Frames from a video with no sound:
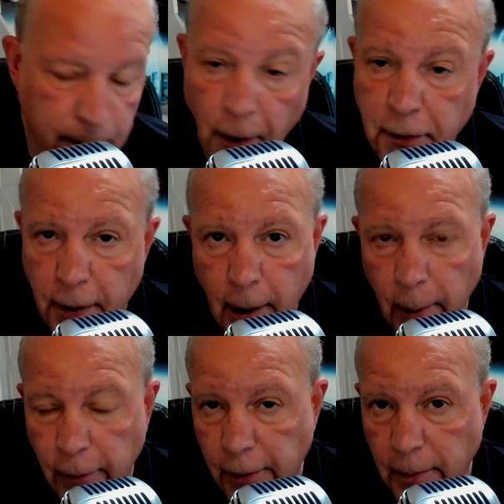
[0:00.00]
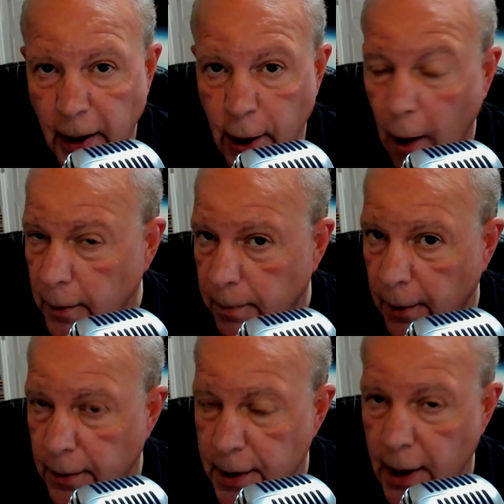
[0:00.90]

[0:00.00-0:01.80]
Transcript: Both of them are from the Yardbirds.